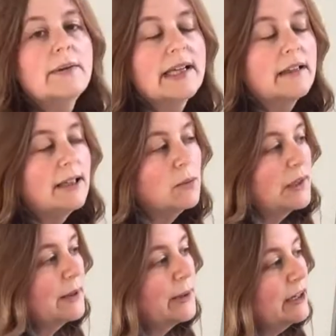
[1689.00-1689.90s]
I clean while
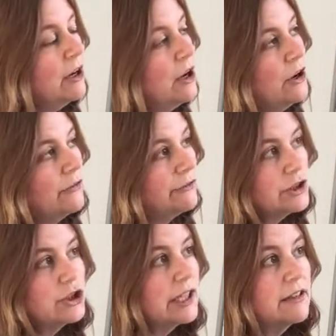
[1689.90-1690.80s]
I wait for the
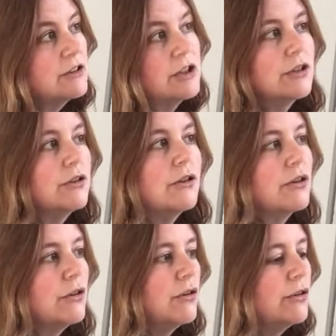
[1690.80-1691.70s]
chicken to cook,
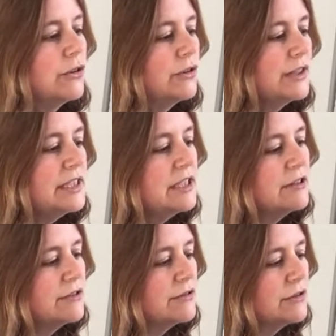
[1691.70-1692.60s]
or the
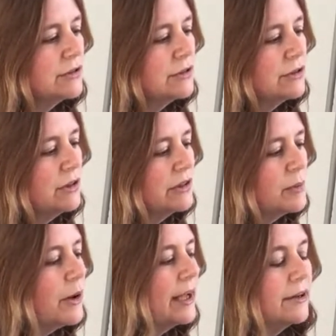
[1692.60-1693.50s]
dinner, or the
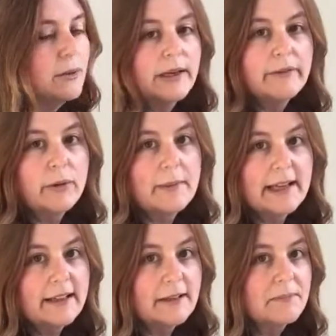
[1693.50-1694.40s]
bread, or whatever we're
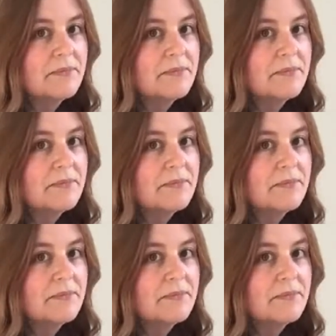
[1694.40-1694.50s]
making.